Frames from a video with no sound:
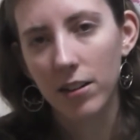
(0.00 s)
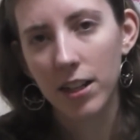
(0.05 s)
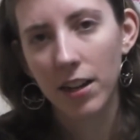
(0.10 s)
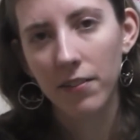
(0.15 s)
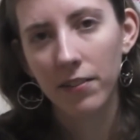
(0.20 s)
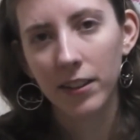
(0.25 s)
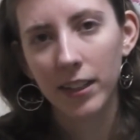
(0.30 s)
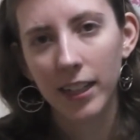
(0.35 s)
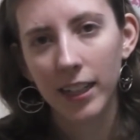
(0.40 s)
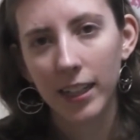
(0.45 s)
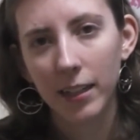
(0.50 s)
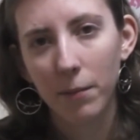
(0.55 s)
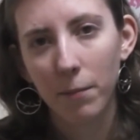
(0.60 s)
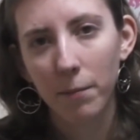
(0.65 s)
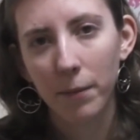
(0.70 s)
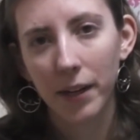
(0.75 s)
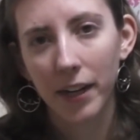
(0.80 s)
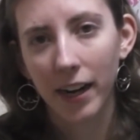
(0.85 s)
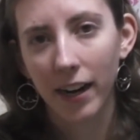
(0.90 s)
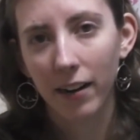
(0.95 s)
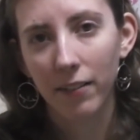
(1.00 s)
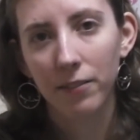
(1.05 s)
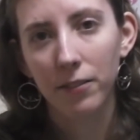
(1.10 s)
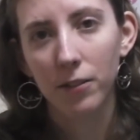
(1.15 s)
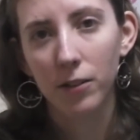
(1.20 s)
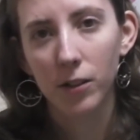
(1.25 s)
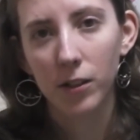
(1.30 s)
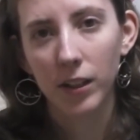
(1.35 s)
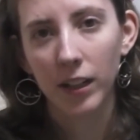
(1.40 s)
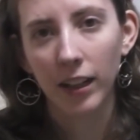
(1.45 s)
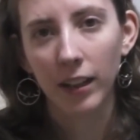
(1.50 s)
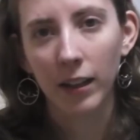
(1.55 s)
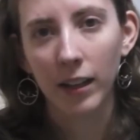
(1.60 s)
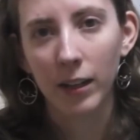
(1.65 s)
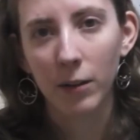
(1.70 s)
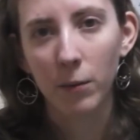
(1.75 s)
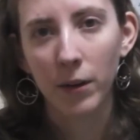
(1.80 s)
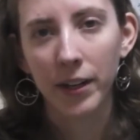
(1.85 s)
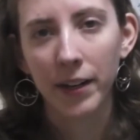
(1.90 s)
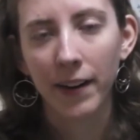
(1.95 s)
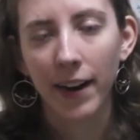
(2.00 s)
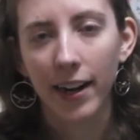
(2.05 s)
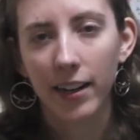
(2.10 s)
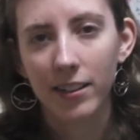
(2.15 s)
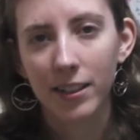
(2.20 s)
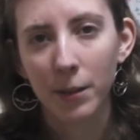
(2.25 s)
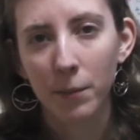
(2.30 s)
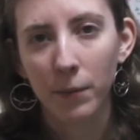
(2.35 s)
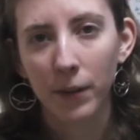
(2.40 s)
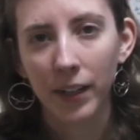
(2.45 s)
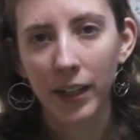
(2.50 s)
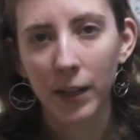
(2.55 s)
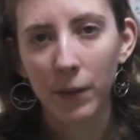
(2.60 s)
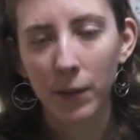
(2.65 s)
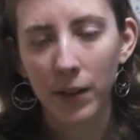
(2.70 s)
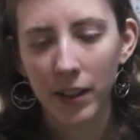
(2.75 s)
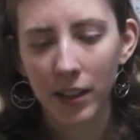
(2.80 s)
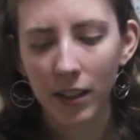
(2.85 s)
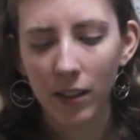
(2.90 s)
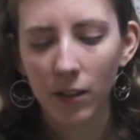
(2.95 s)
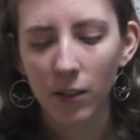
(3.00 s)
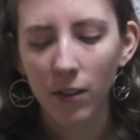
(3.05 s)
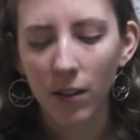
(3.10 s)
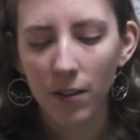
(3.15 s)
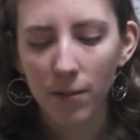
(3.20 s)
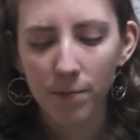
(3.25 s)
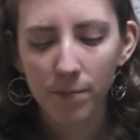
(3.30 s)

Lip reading: definitely be careful and like what you're actually bringing with you,